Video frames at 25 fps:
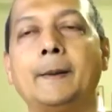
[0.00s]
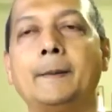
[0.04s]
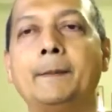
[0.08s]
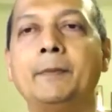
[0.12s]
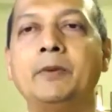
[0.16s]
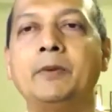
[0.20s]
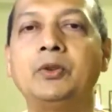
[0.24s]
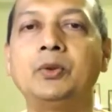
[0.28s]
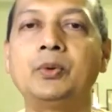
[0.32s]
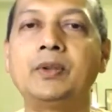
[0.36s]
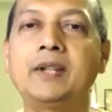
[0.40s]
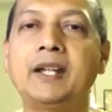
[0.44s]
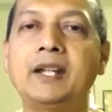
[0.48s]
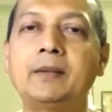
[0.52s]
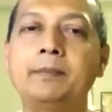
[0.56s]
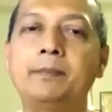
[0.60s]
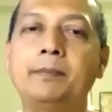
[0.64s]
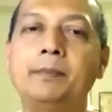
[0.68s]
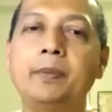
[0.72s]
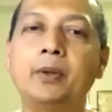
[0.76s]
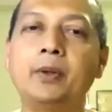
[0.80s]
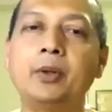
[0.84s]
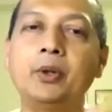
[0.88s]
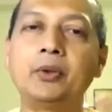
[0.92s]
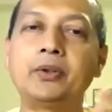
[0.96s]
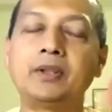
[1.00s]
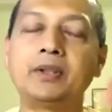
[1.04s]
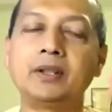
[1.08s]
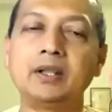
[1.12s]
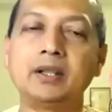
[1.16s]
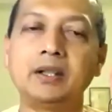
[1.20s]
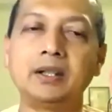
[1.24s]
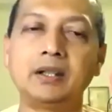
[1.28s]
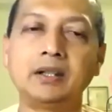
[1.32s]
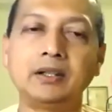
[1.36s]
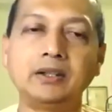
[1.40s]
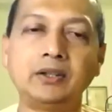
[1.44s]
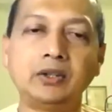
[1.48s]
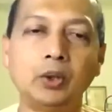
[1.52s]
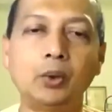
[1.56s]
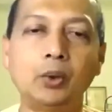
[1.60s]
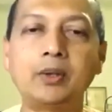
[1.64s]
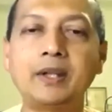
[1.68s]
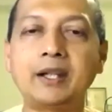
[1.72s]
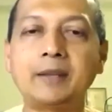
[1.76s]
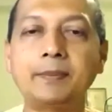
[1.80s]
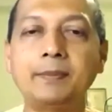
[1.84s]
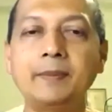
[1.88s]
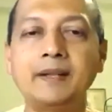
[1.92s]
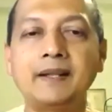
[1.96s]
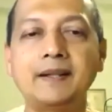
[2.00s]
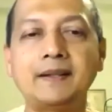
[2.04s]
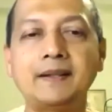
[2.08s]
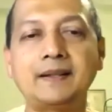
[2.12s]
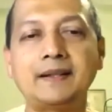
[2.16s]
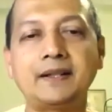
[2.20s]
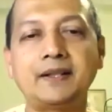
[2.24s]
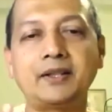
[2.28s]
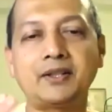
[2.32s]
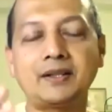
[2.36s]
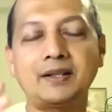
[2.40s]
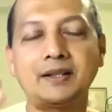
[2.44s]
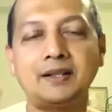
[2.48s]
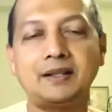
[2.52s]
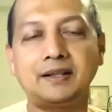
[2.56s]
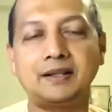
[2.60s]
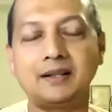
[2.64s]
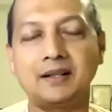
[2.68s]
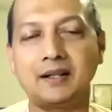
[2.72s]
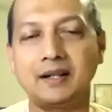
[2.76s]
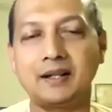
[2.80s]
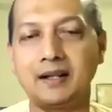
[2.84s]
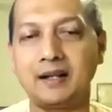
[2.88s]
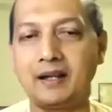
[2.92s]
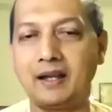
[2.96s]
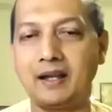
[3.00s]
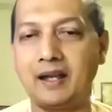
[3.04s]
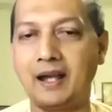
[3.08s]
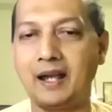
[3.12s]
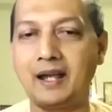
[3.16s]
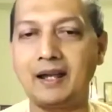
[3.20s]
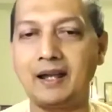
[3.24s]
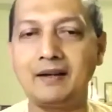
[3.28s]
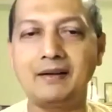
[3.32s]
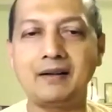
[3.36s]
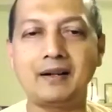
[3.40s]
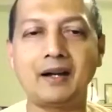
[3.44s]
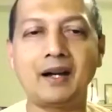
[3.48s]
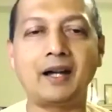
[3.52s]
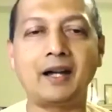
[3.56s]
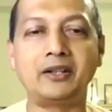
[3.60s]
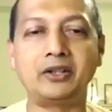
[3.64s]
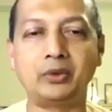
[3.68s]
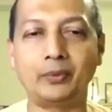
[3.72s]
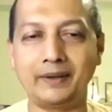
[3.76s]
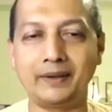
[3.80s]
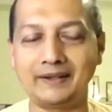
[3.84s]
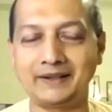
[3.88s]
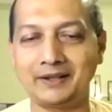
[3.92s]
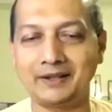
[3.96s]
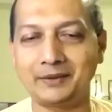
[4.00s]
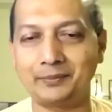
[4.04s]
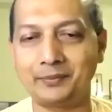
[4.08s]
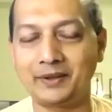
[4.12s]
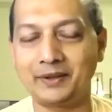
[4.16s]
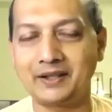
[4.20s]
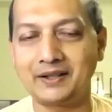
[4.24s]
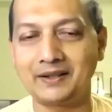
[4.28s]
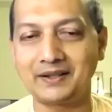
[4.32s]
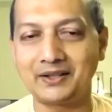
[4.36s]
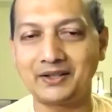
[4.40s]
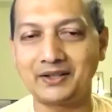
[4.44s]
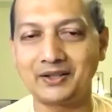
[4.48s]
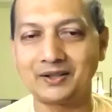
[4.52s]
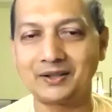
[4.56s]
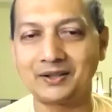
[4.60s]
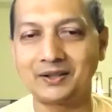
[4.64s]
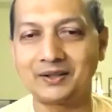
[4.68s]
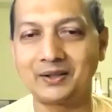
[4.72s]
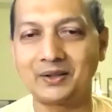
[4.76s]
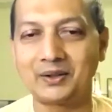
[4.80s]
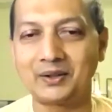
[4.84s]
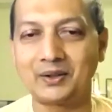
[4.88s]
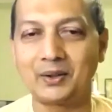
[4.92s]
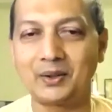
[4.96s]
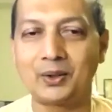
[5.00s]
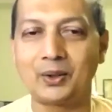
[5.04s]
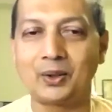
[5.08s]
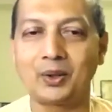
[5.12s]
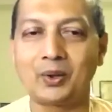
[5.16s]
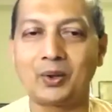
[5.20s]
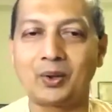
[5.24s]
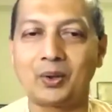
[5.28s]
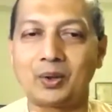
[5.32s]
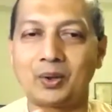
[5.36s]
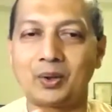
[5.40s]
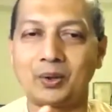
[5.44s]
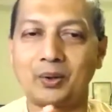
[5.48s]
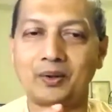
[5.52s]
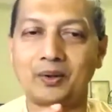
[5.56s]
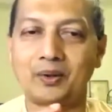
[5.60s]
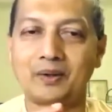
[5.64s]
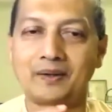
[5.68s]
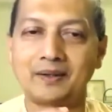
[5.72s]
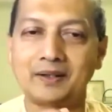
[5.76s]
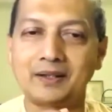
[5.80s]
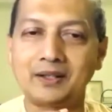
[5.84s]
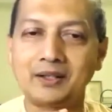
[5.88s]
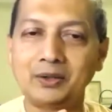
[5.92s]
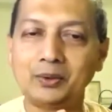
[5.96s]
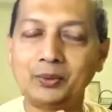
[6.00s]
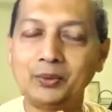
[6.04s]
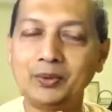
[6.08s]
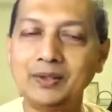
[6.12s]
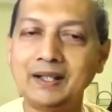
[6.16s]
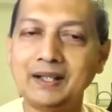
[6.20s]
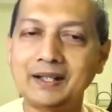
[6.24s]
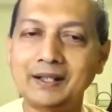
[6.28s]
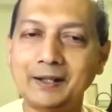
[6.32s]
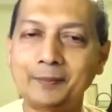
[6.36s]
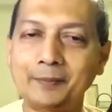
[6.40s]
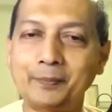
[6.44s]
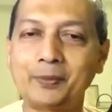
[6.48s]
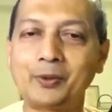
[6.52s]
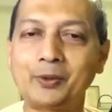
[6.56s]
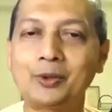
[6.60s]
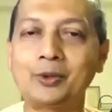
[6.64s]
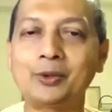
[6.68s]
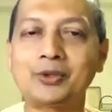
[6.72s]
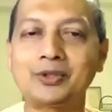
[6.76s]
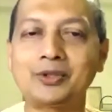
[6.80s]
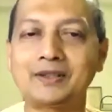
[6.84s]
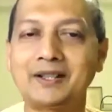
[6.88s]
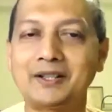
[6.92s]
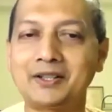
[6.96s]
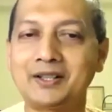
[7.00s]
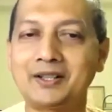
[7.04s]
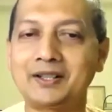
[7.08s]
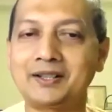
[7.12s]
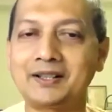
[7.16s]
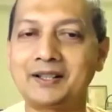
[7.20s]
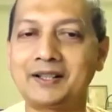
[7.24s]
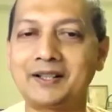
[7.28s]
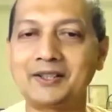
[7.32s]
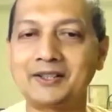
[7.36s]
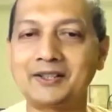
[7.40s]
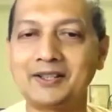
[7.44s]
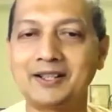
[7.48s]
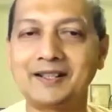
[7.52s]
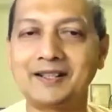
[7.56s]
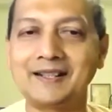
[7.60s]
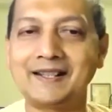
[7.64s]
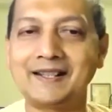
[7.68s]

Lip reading: you get both yogic meditation and Advaitic meditation. The unique approach that Shankaracharya